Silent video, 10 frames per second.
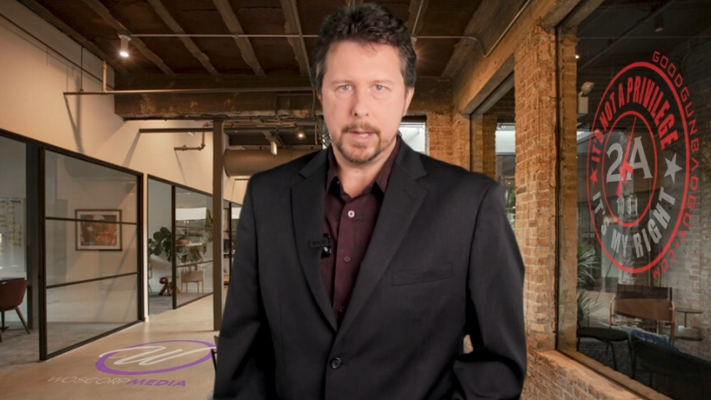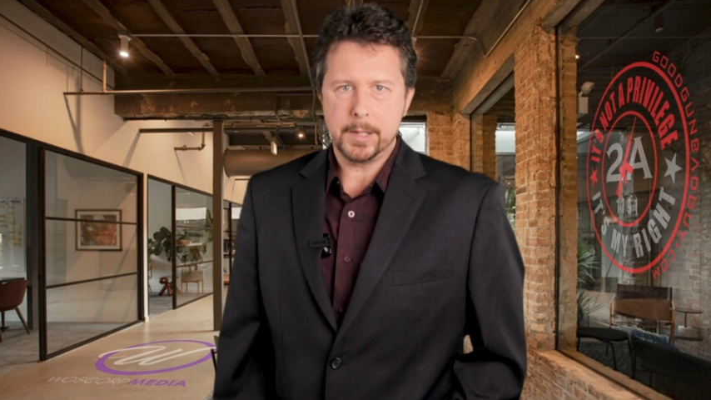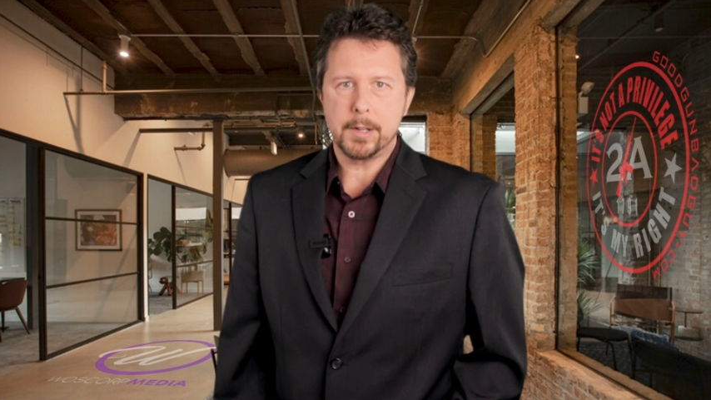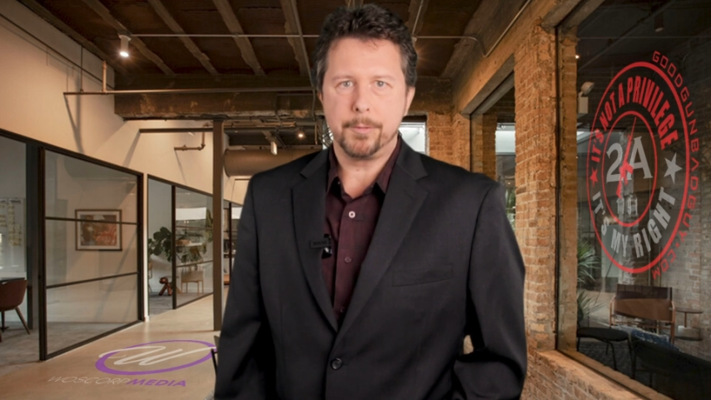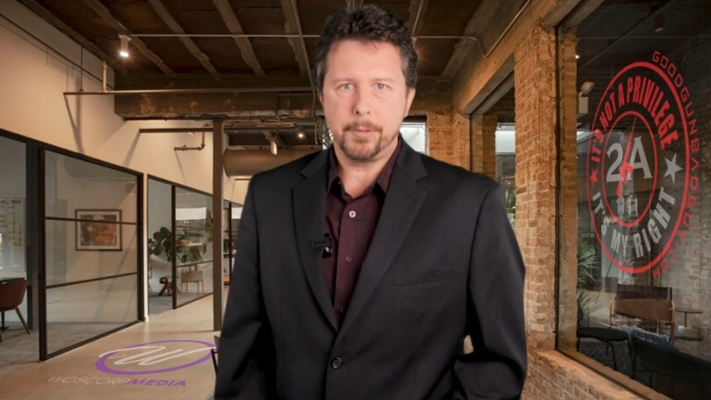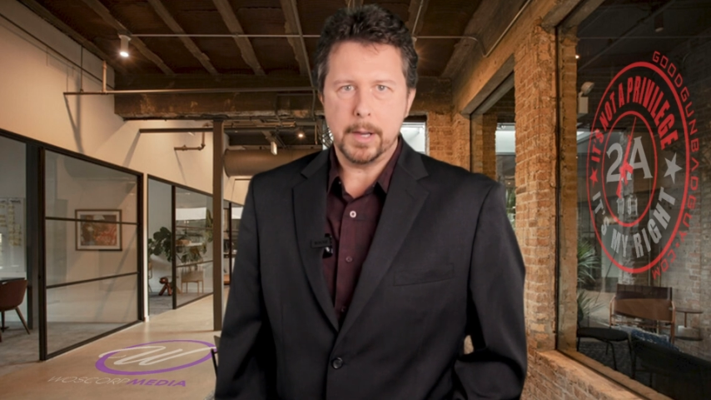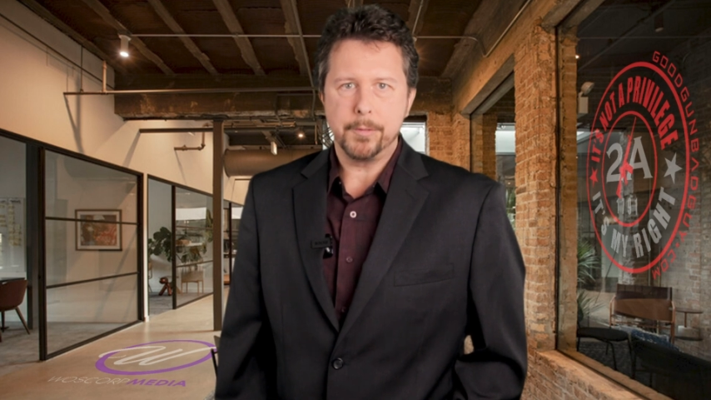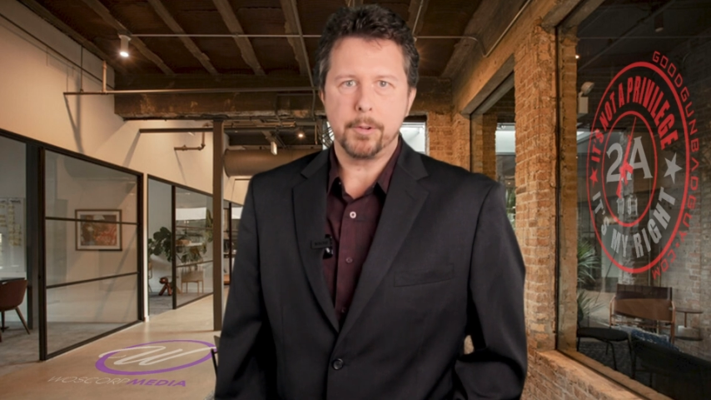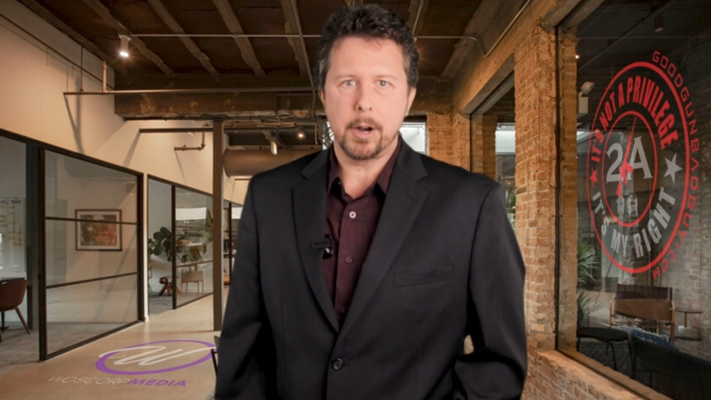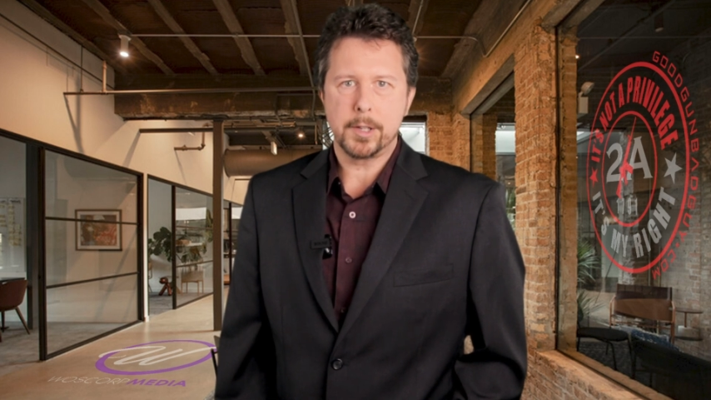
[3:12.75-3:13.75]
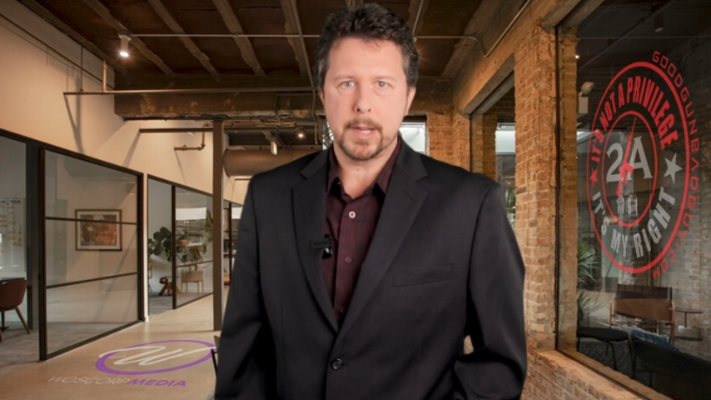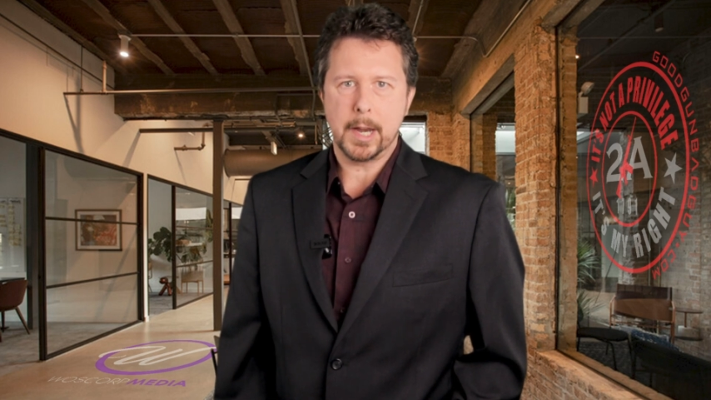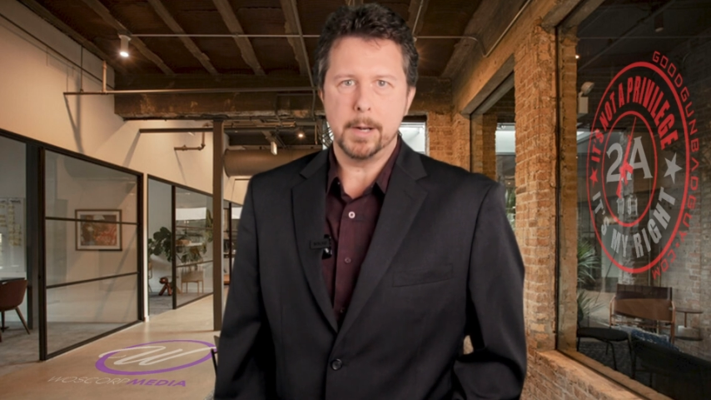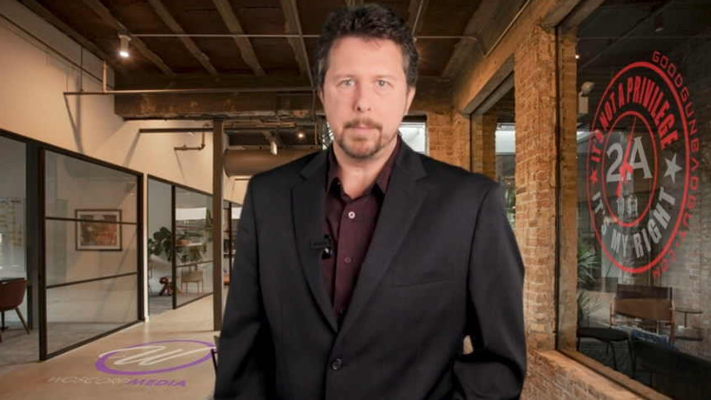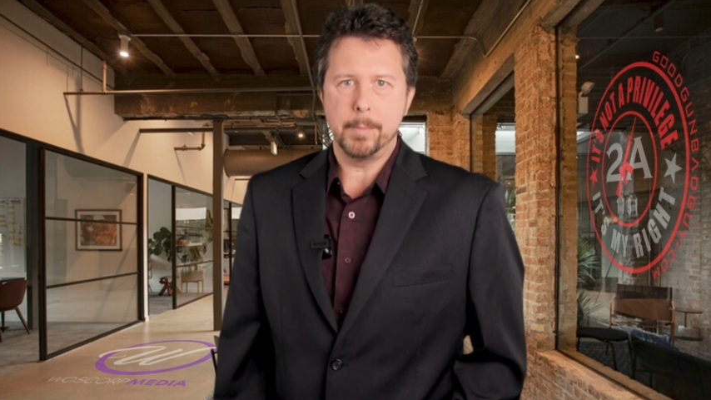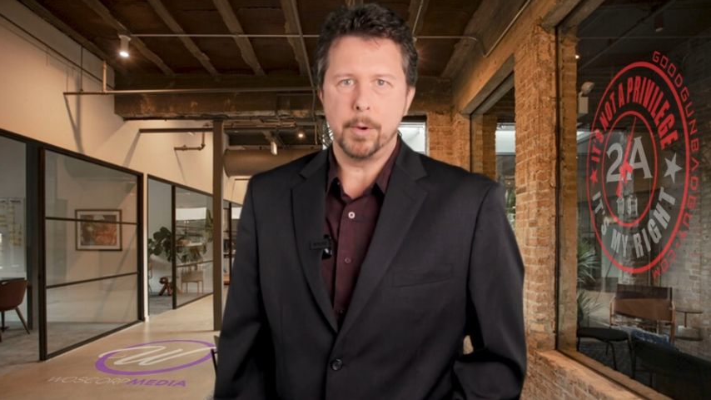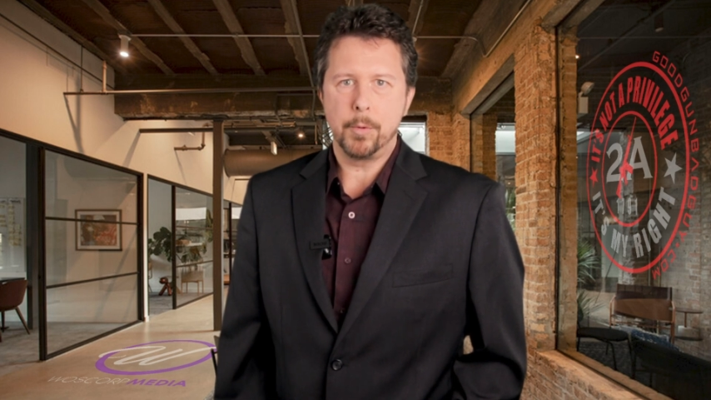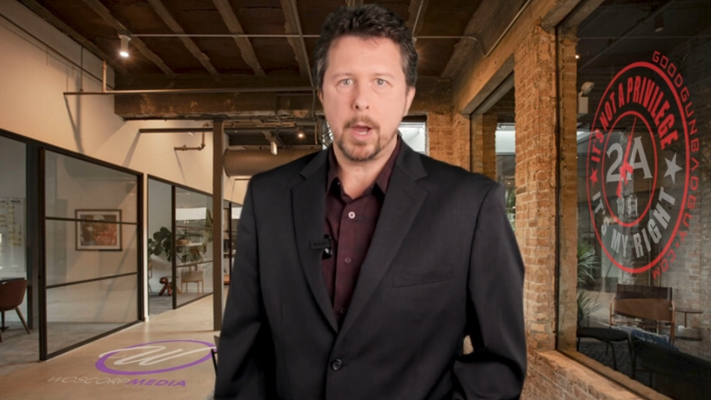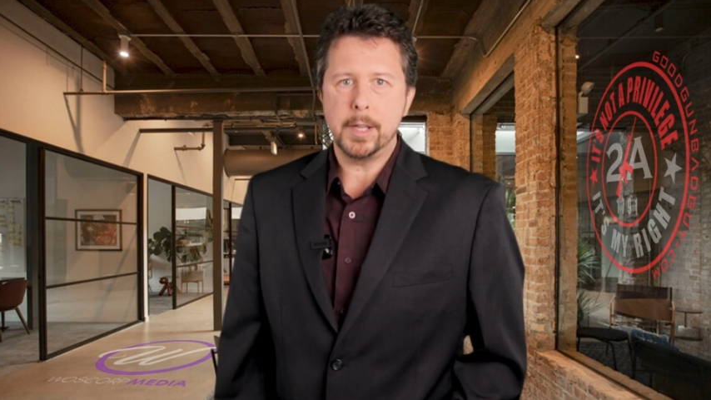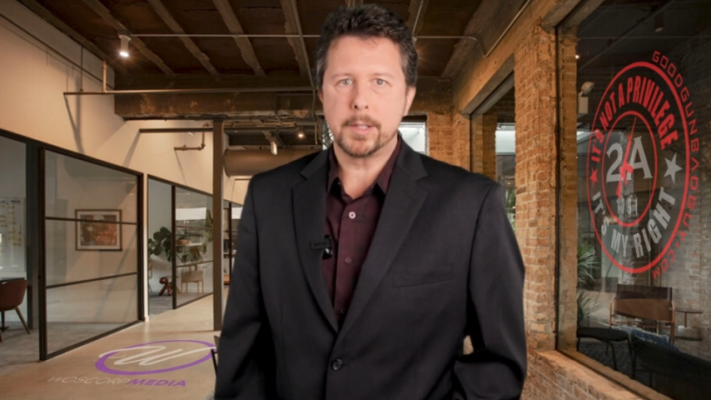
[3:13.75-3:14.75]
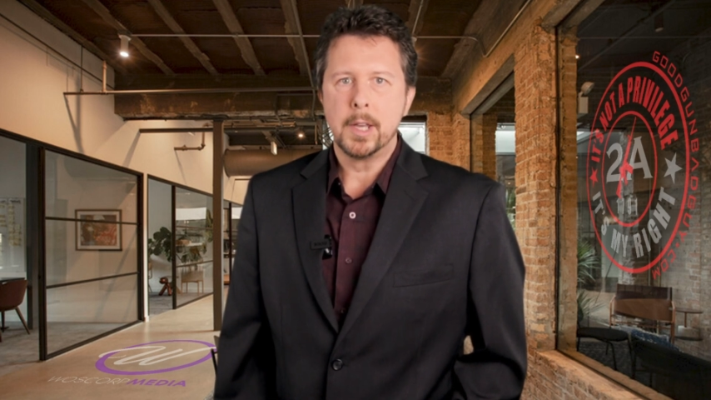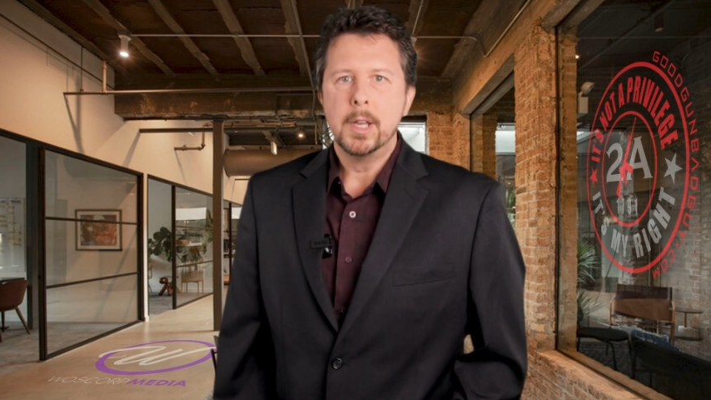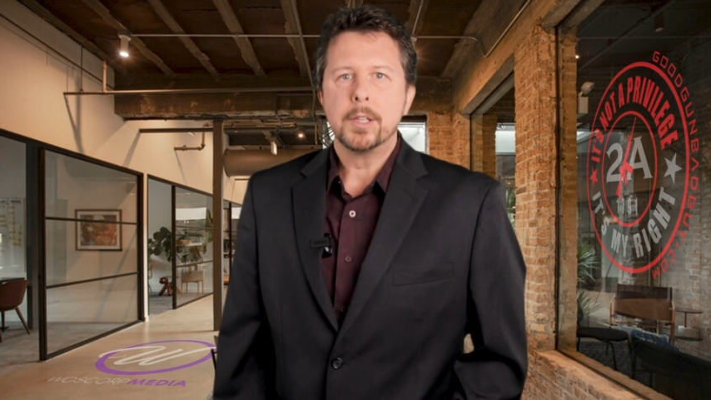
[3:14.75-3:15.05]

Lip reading: it is to fight for our Second Amendment rights,